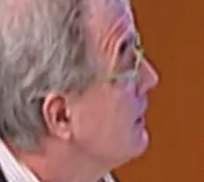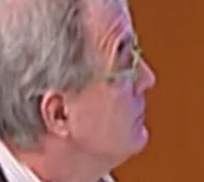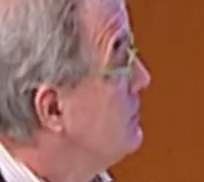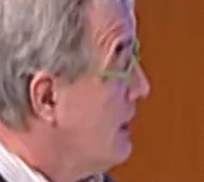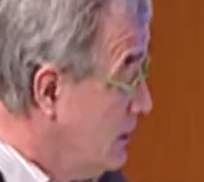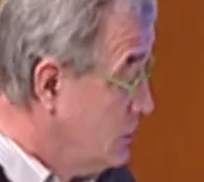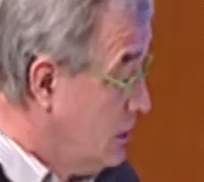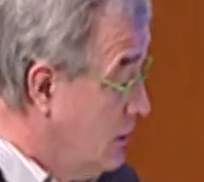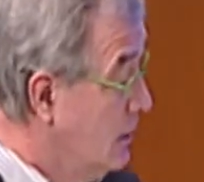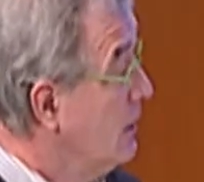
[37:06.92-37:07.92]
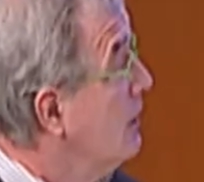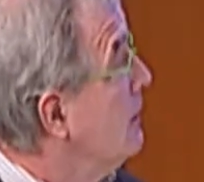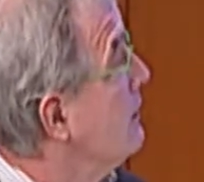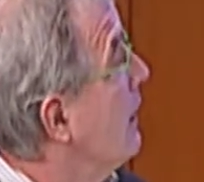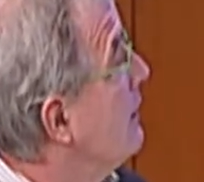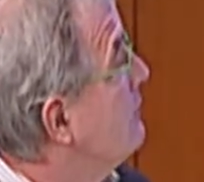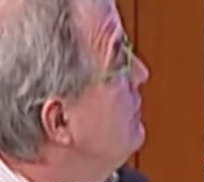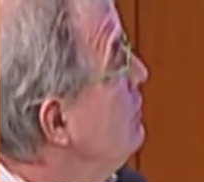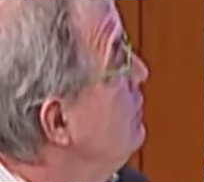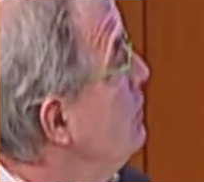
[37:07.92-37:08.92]
exchange, I have
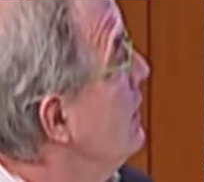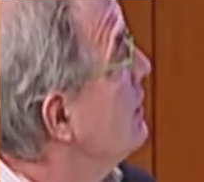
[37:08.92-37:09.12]
two uh,